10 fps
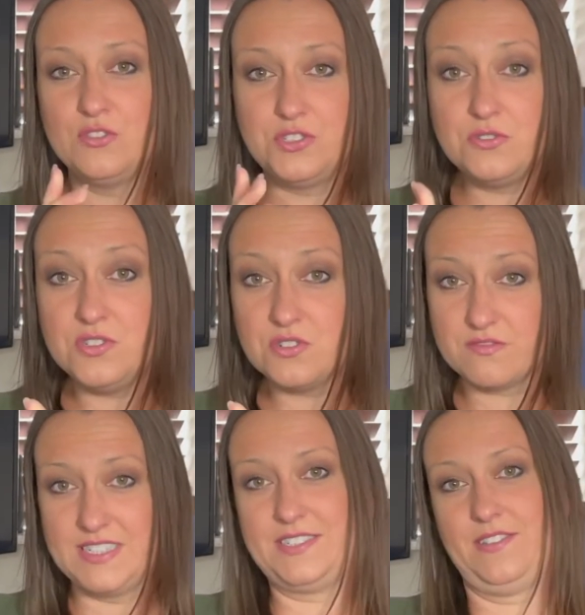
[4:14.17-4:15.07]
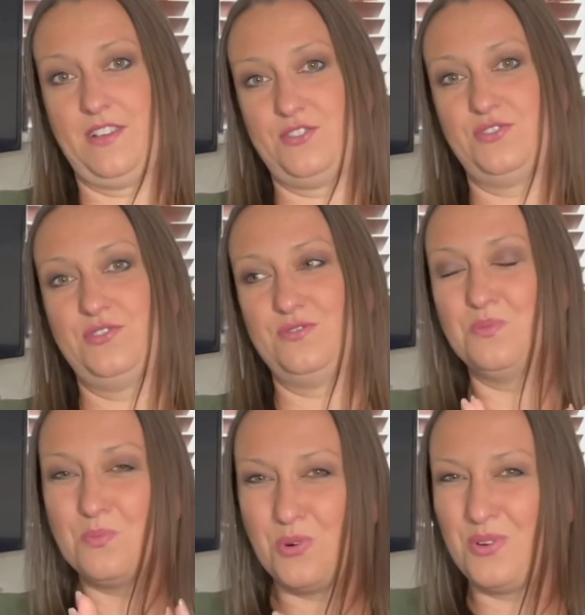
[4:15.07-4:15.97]
do your research to
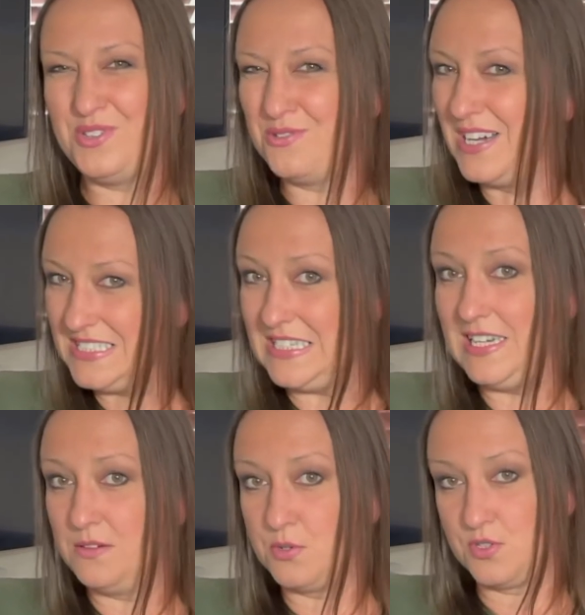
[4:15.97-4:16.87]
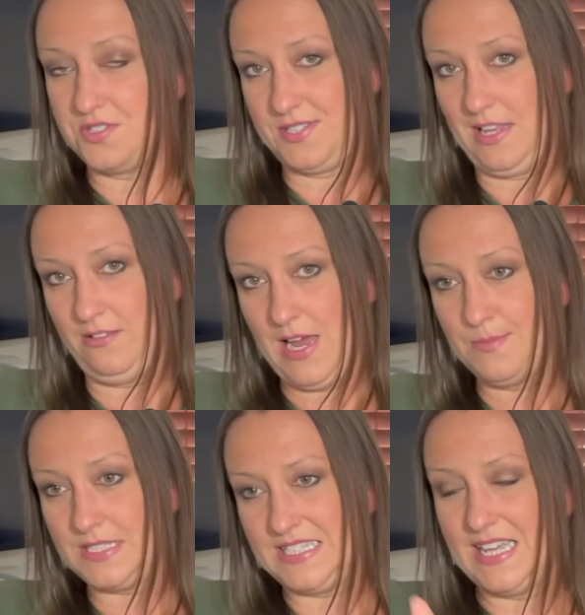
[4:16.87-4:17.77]
what you ideally want to sell on
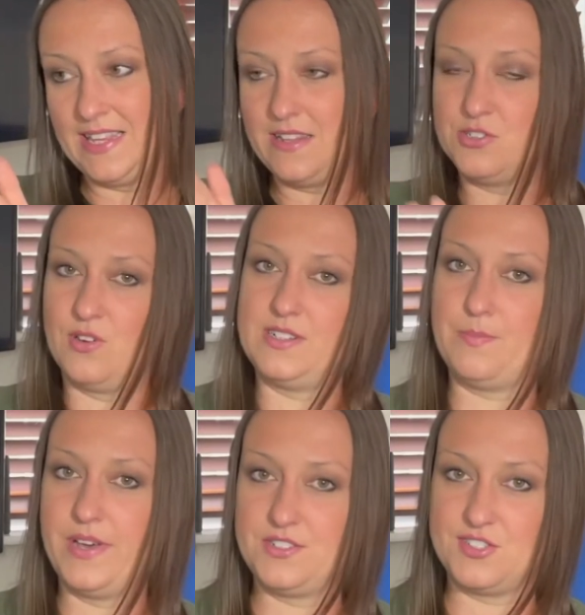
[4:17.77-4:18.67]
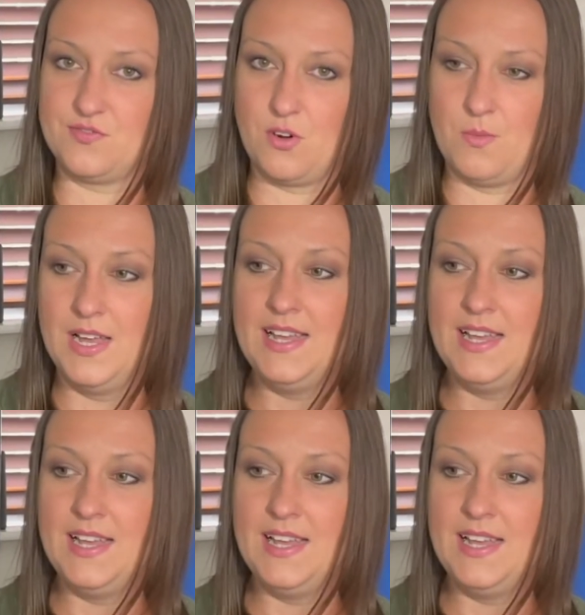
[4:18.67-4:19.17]
Amazon, and then trying to purchase from